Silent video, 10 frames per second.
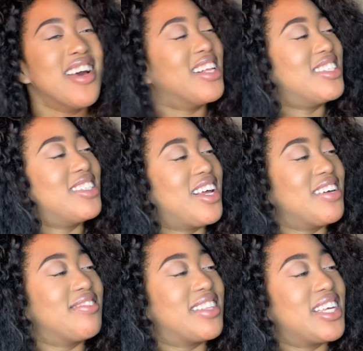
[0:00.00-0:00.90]

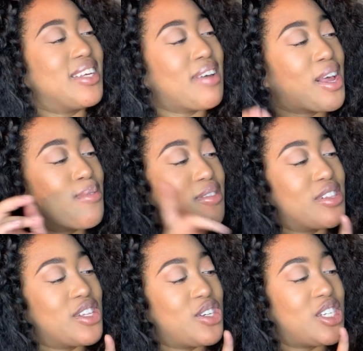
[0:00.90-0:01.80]
love the Makeup
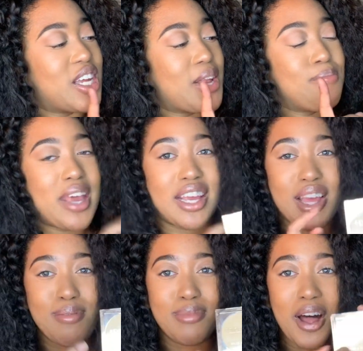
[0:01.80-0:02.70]
Revolution Bake
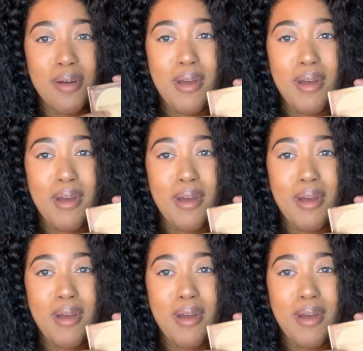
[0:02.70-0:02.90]
and Blot